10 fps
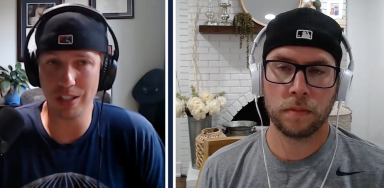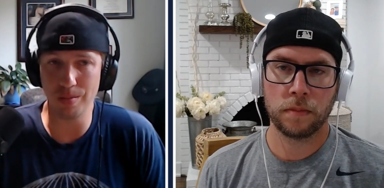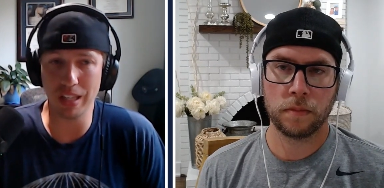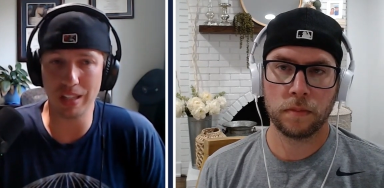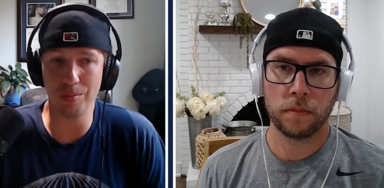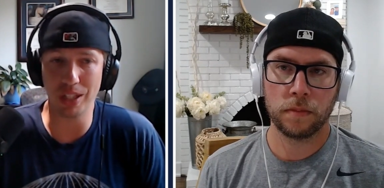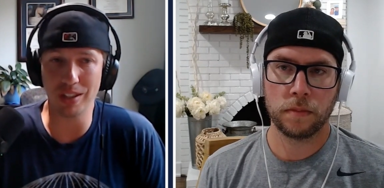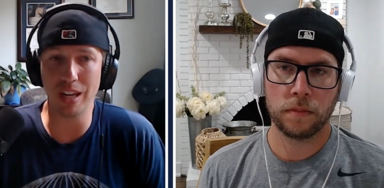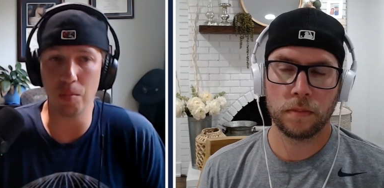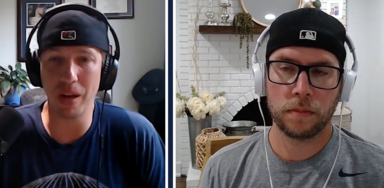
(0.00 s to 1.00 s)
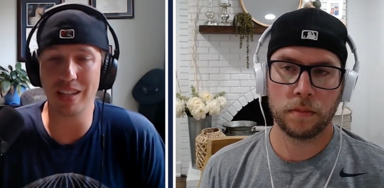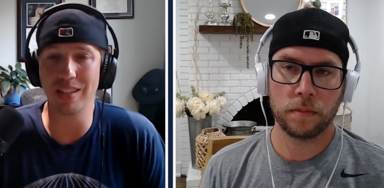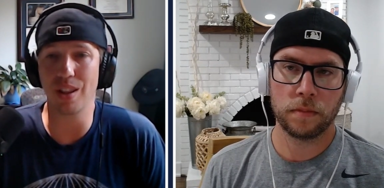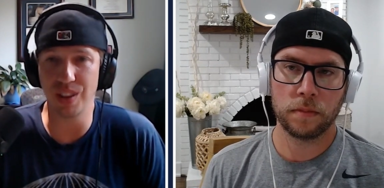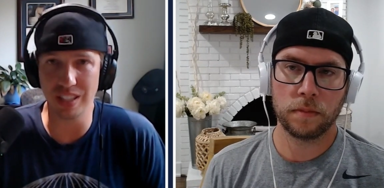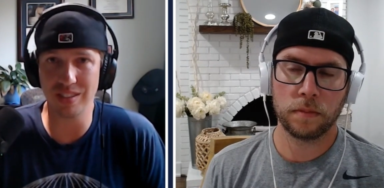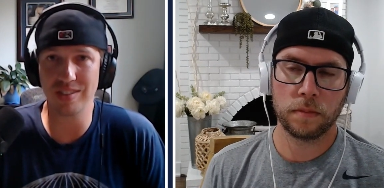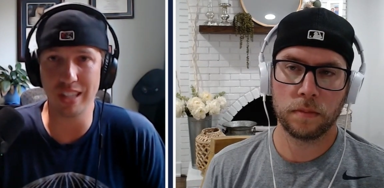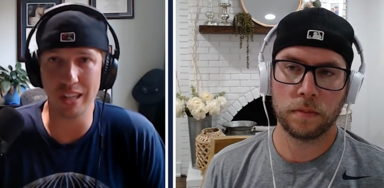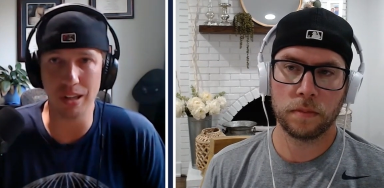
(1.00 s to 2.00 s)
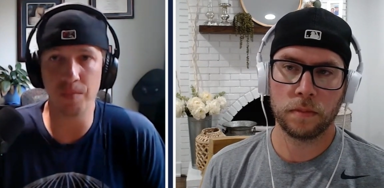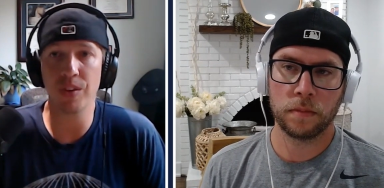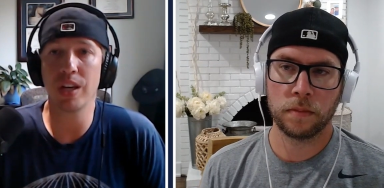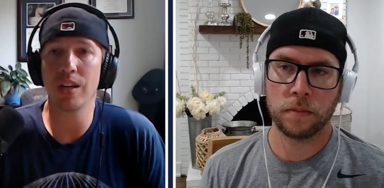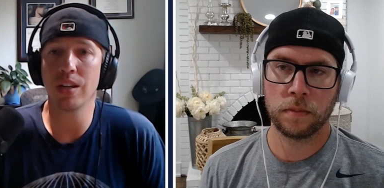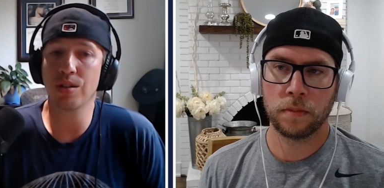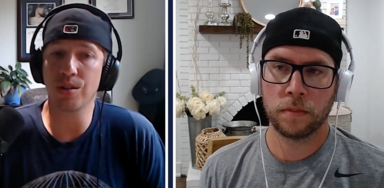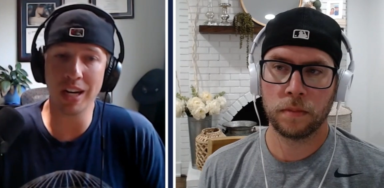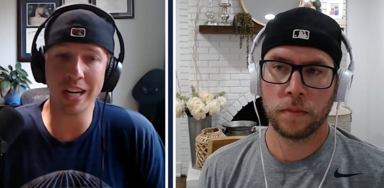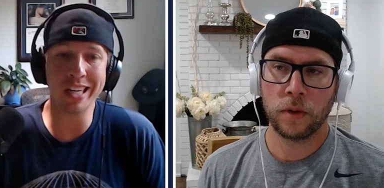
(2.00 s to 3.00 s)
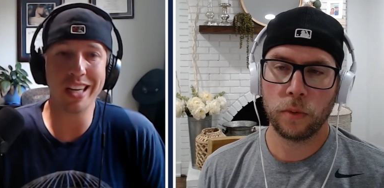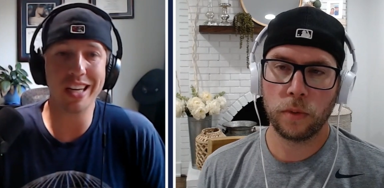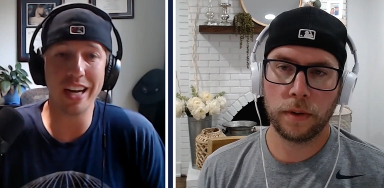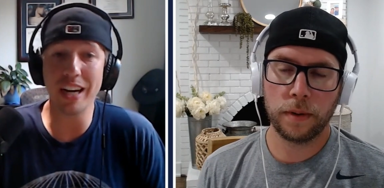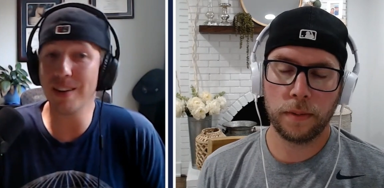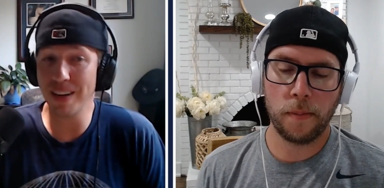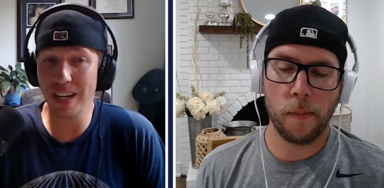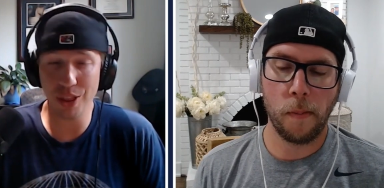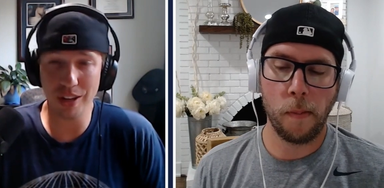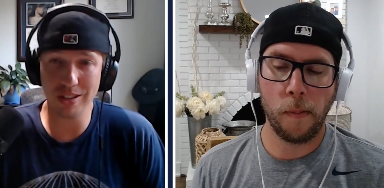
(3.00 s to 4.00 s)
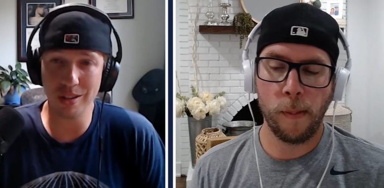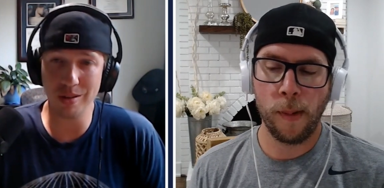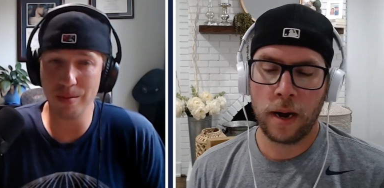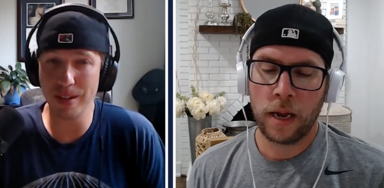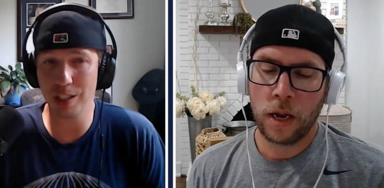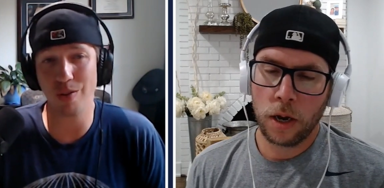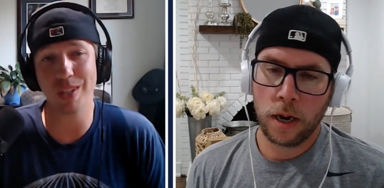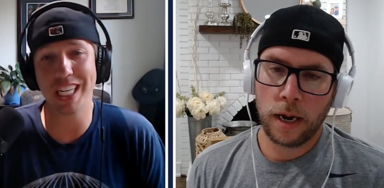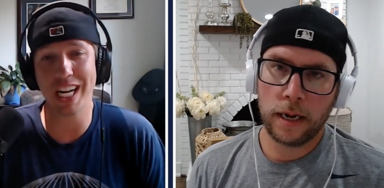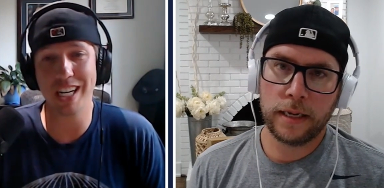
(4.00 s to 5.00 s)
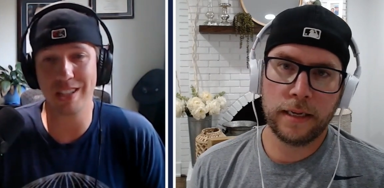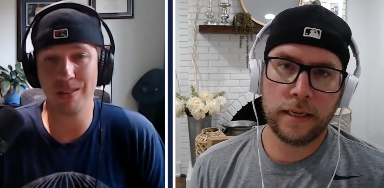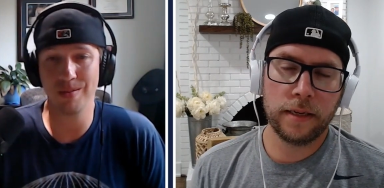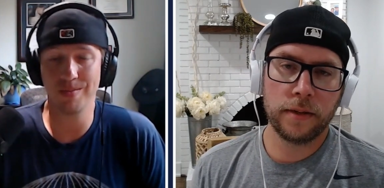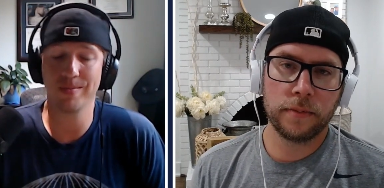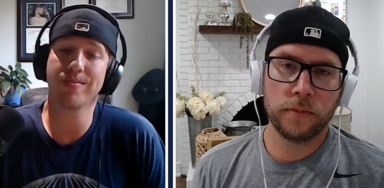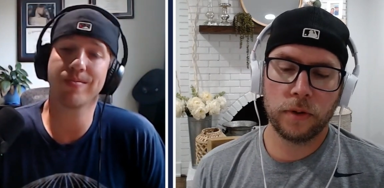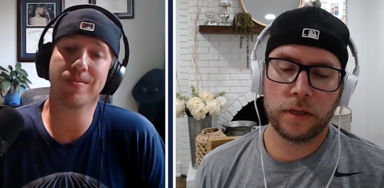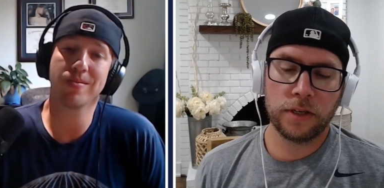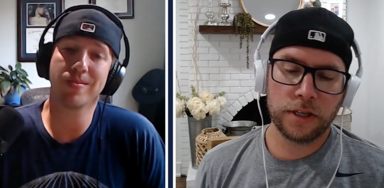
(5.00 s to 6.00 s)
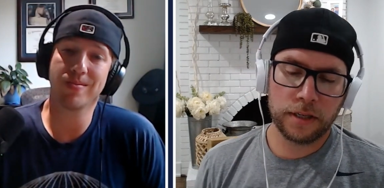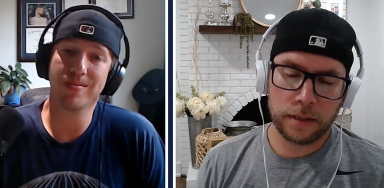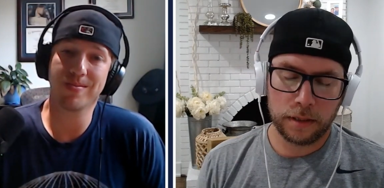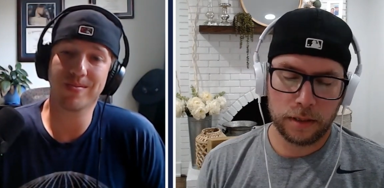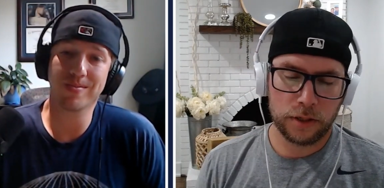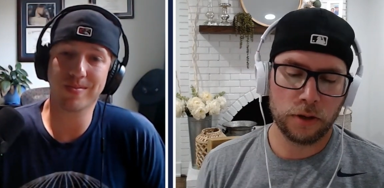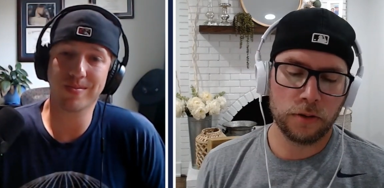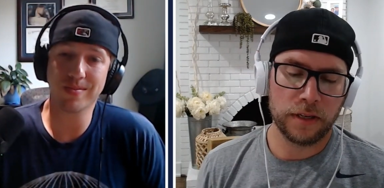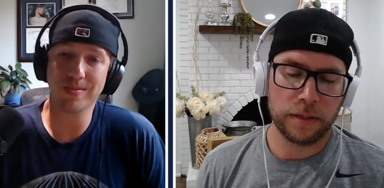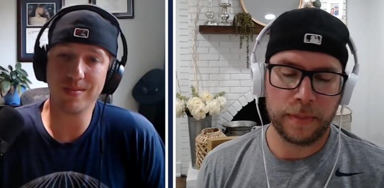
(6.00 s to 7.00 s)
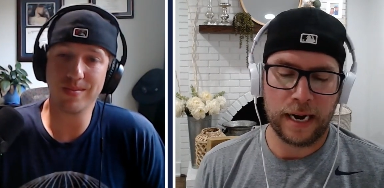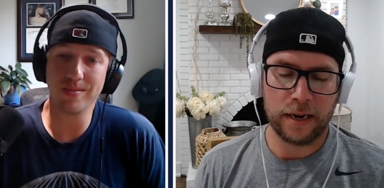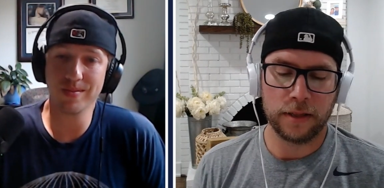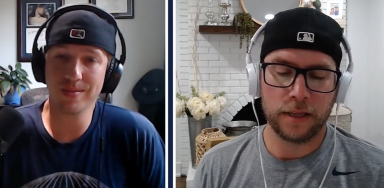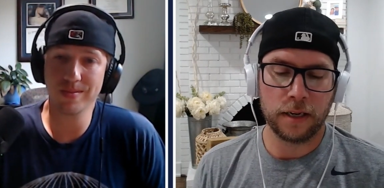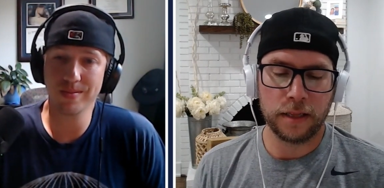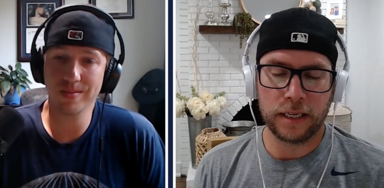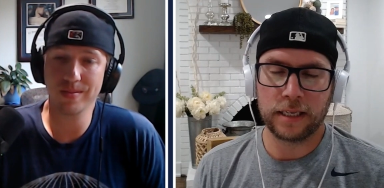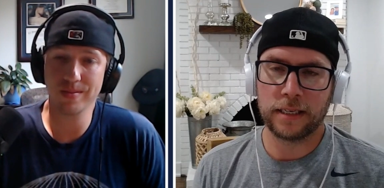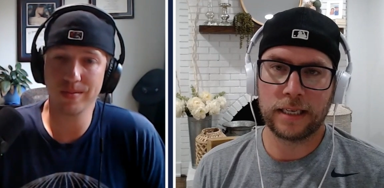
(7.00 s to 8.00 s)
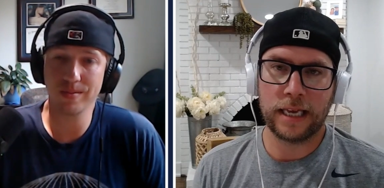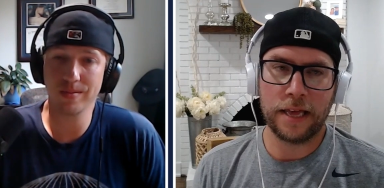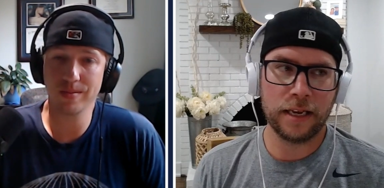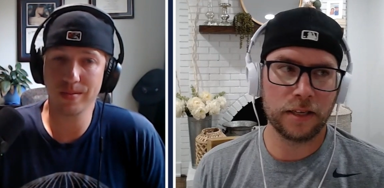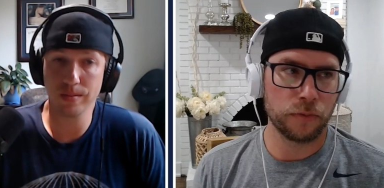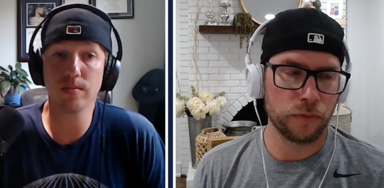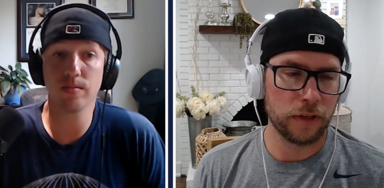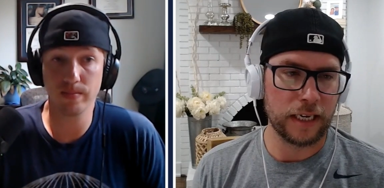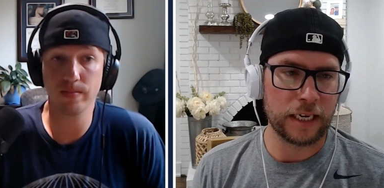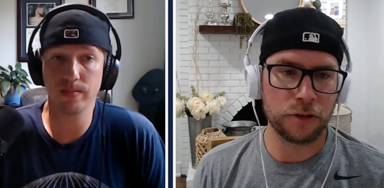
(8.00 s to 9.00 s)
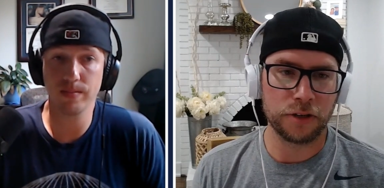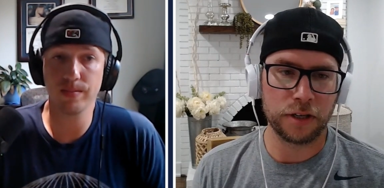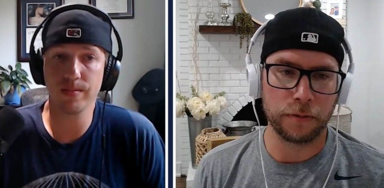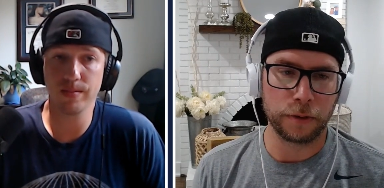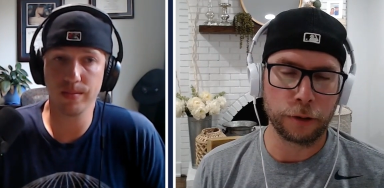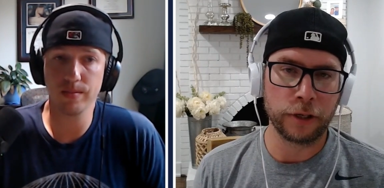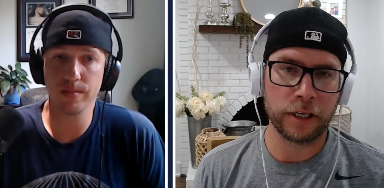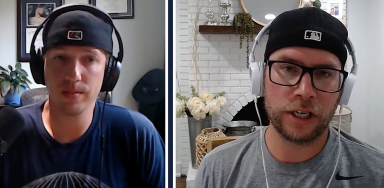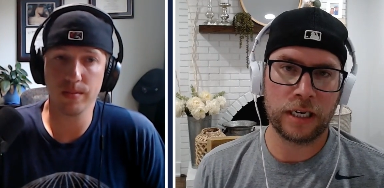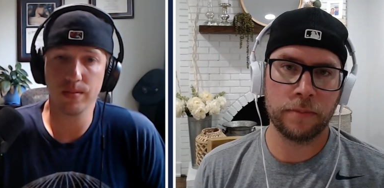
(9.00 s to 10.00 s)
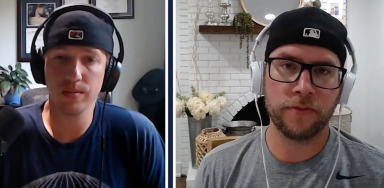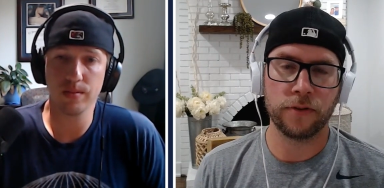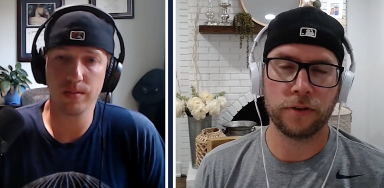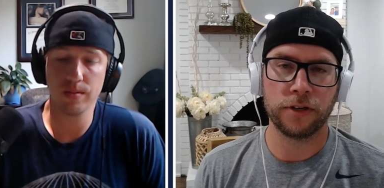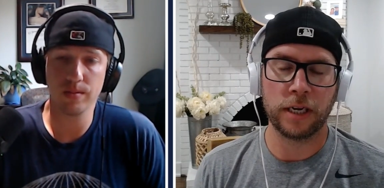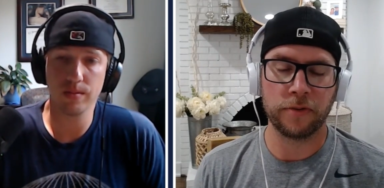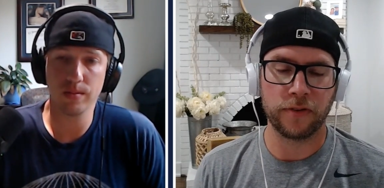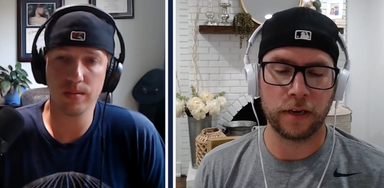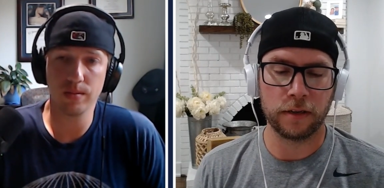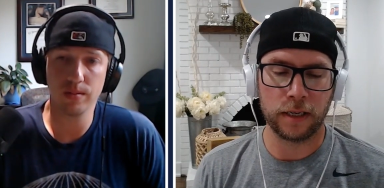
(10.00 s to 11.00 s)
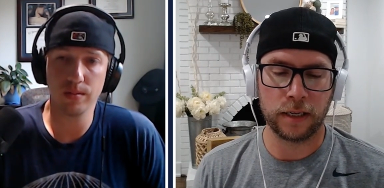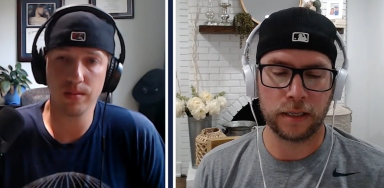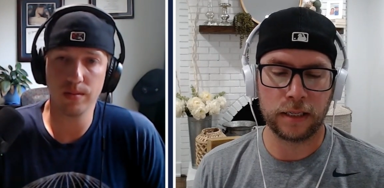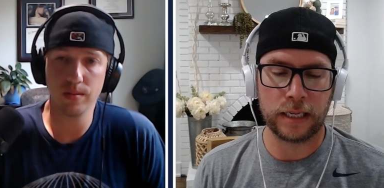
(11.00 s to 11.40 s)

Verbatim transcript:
Speaker 1: the one to make a bigger impact this year. Craig, any final thoughts on the running backs before we get out of here?
Speaker 2: Well, just to circle the, back on on this is I think it's a really interesting recruiting job for James Franklin and his